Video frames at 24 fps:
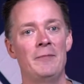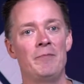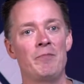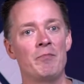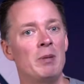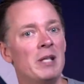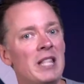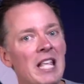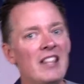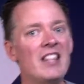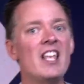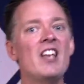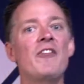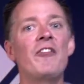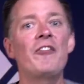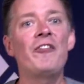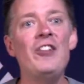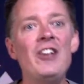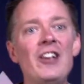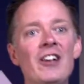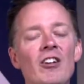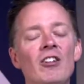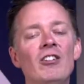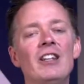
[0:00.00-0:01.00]
But then they
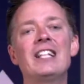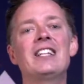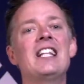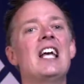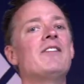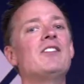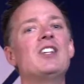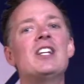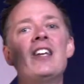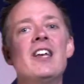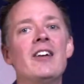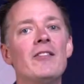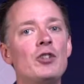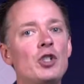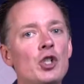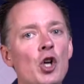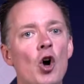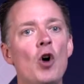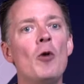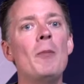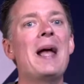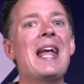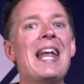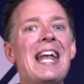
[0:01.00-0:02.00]
feel like they have to give
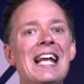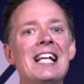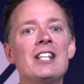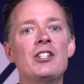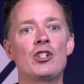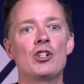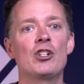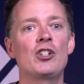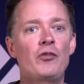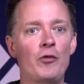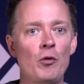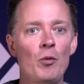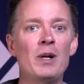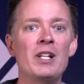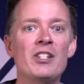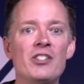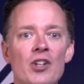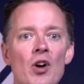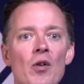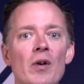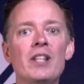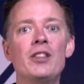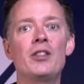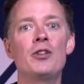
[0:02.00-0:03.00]
Job answers for what he's
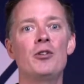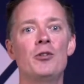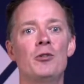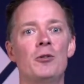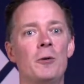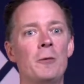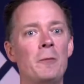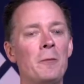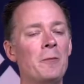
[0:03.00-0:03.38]
going through.